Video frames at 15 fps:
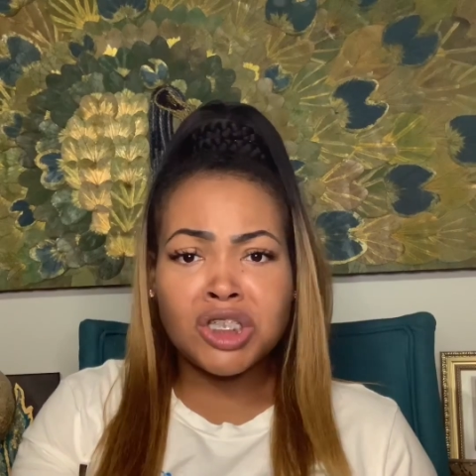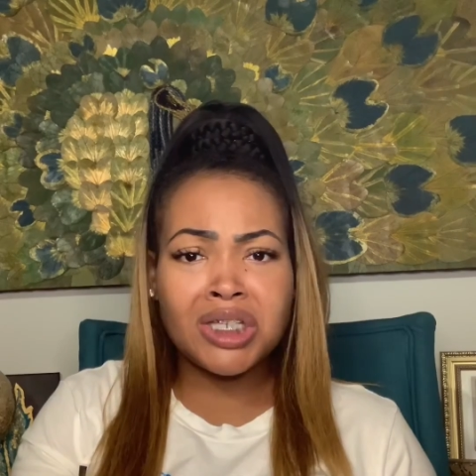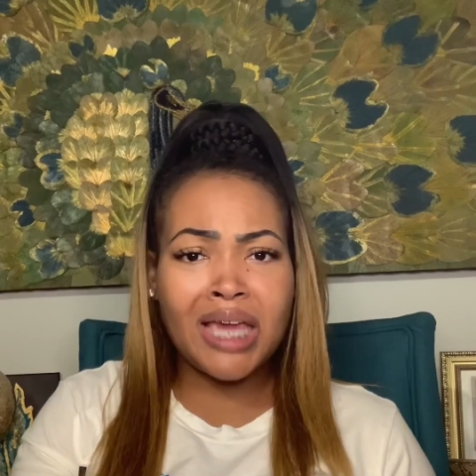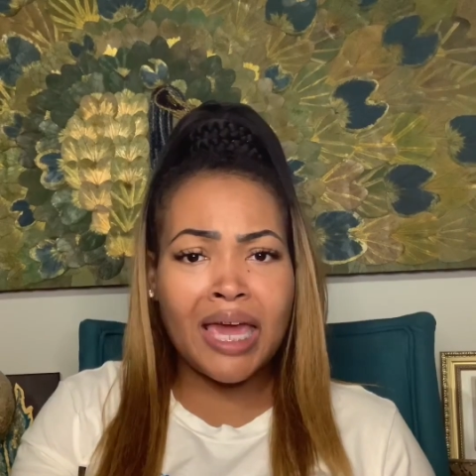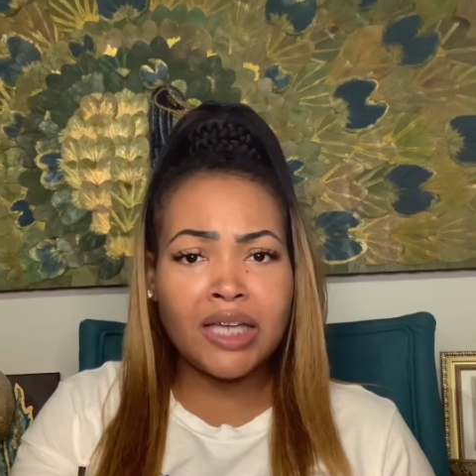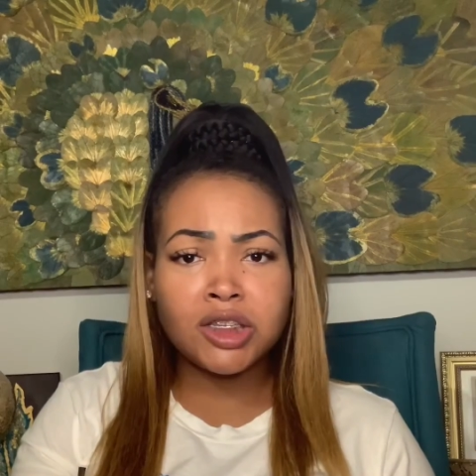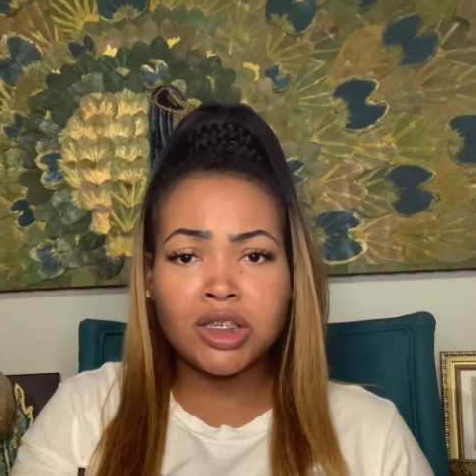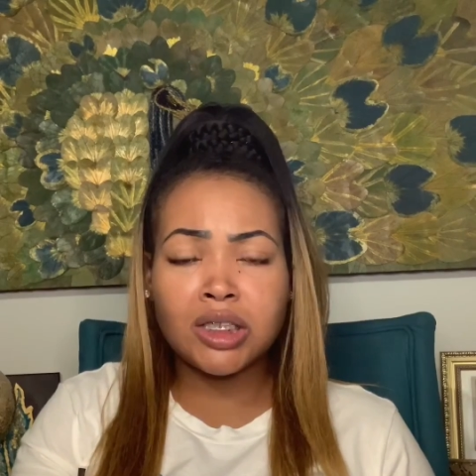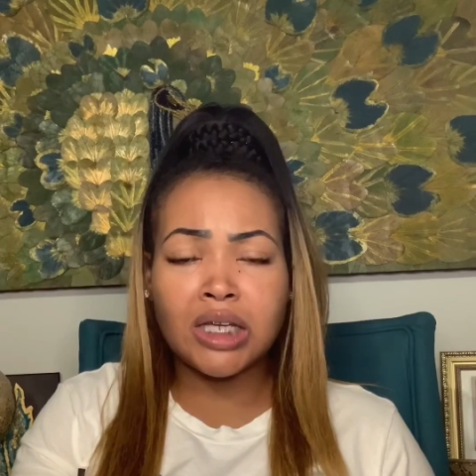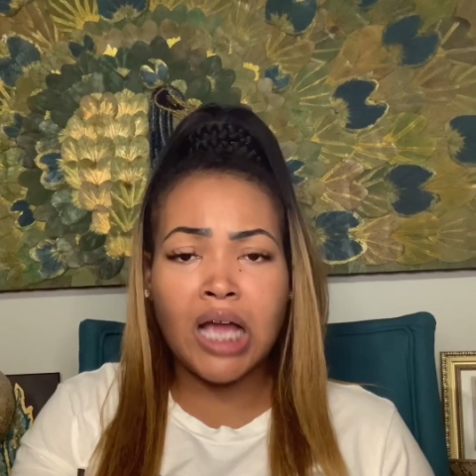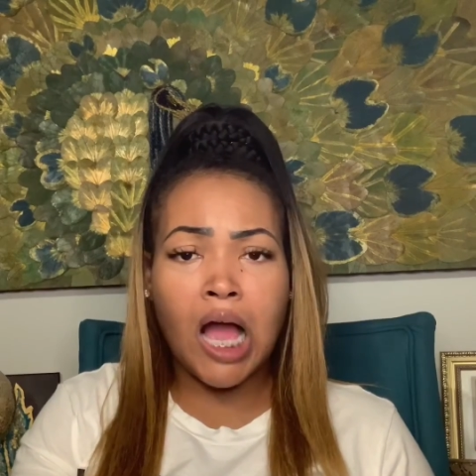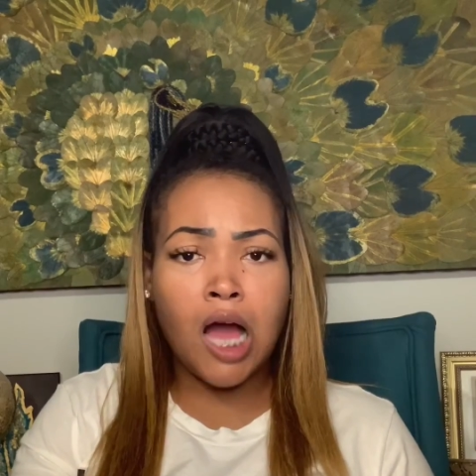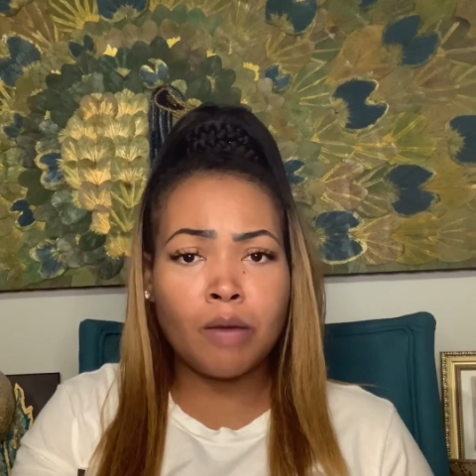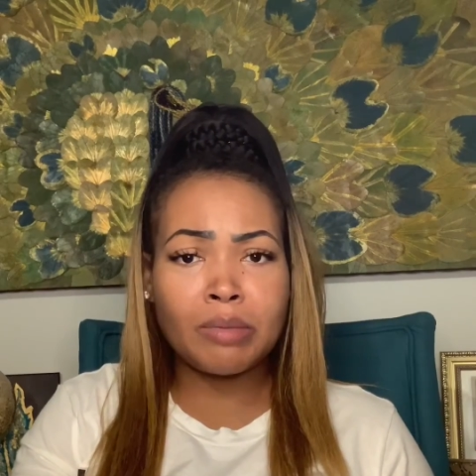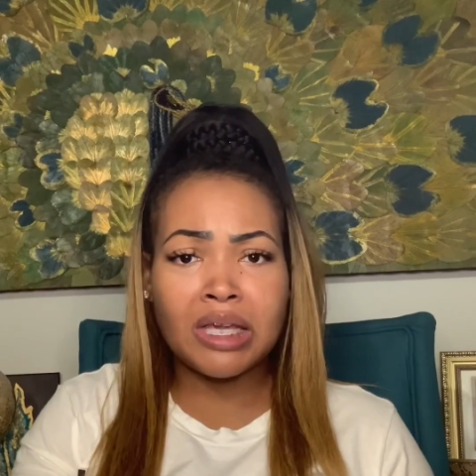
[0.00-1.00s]
She actually
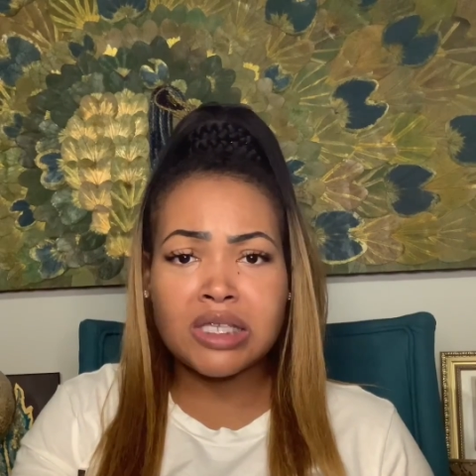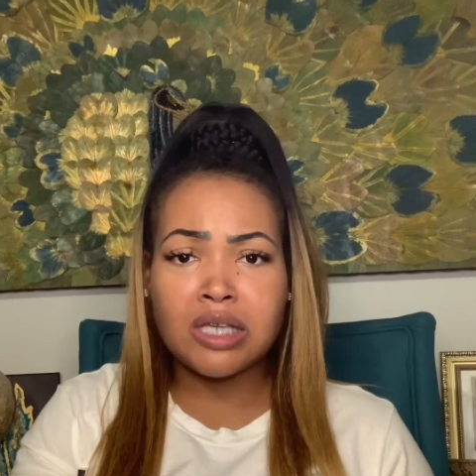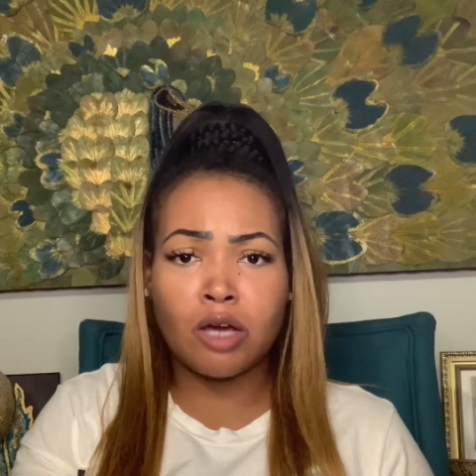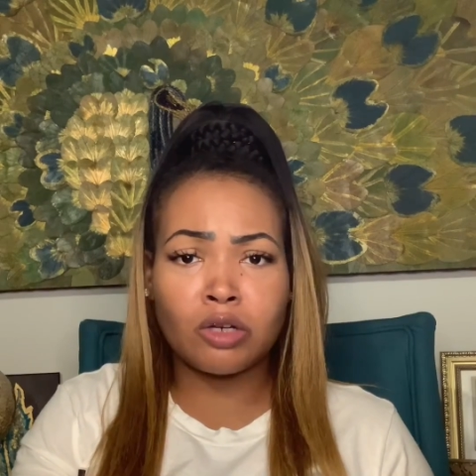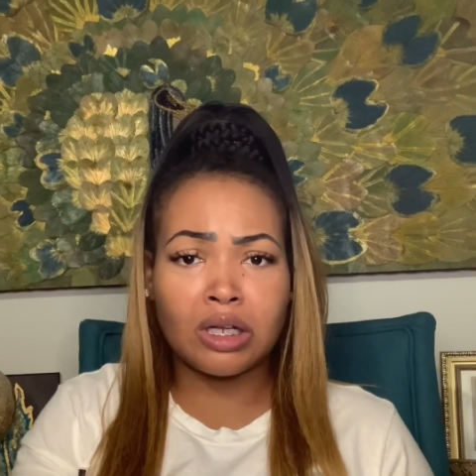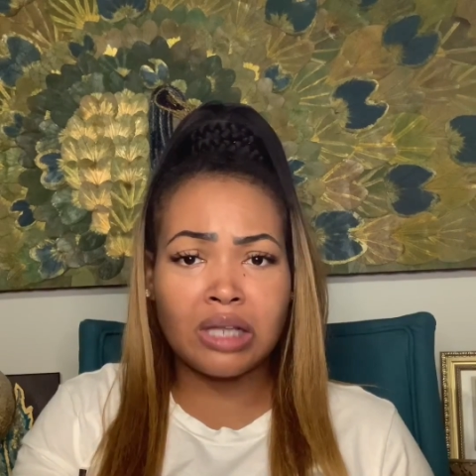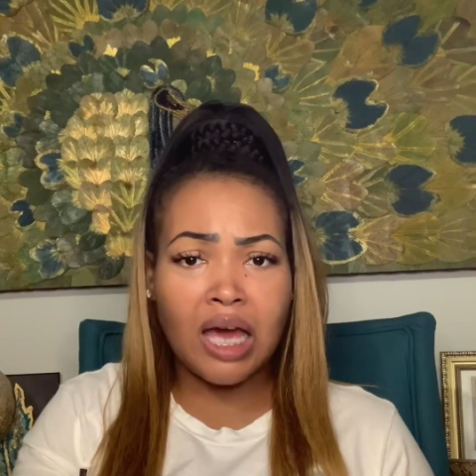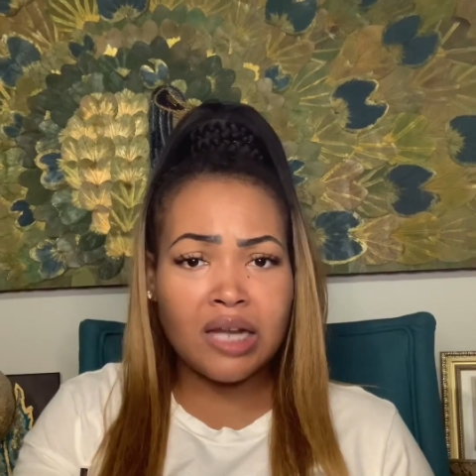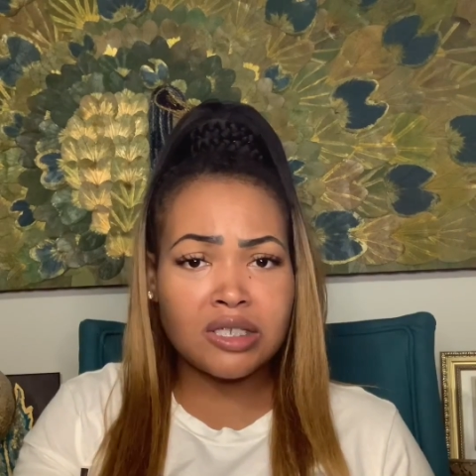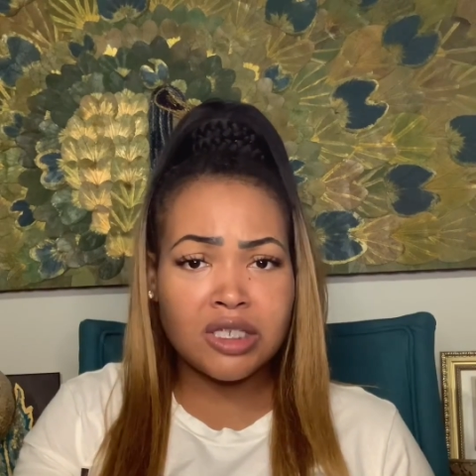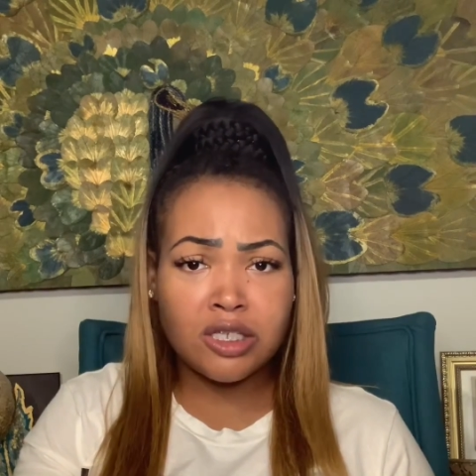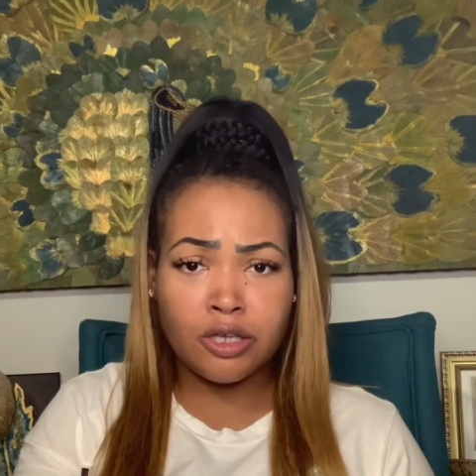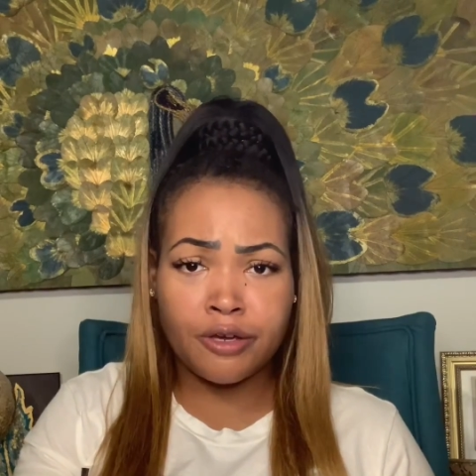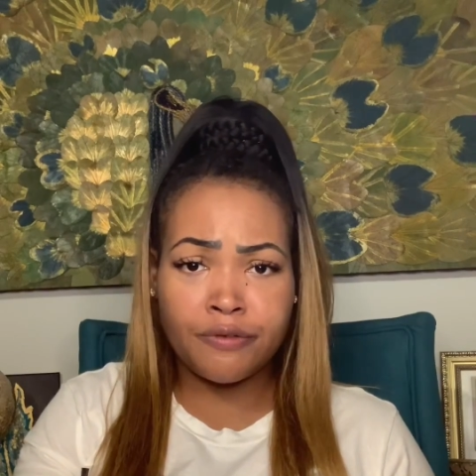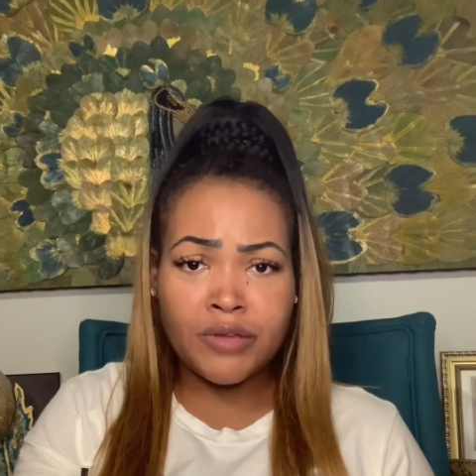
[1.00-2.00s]
comments on a lot of
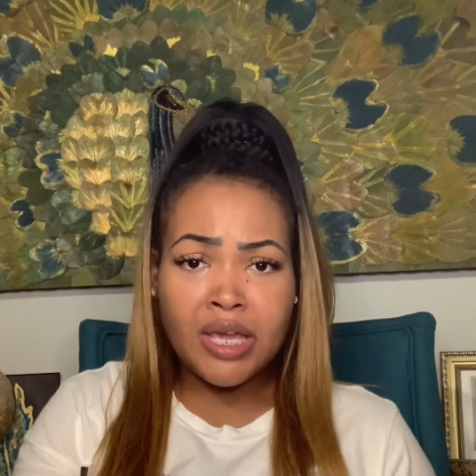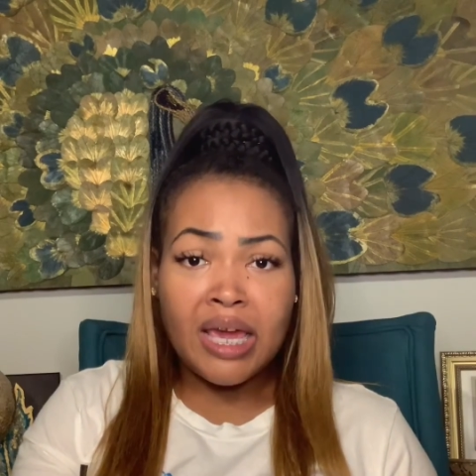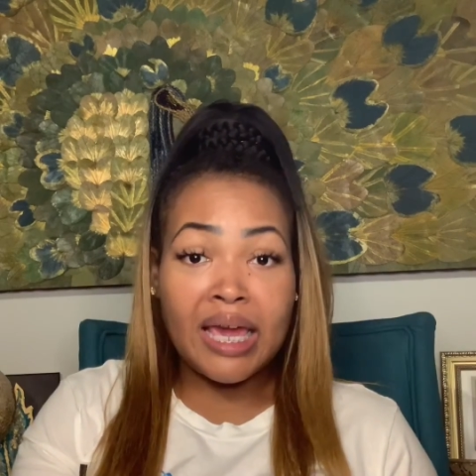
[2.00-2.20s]
stuff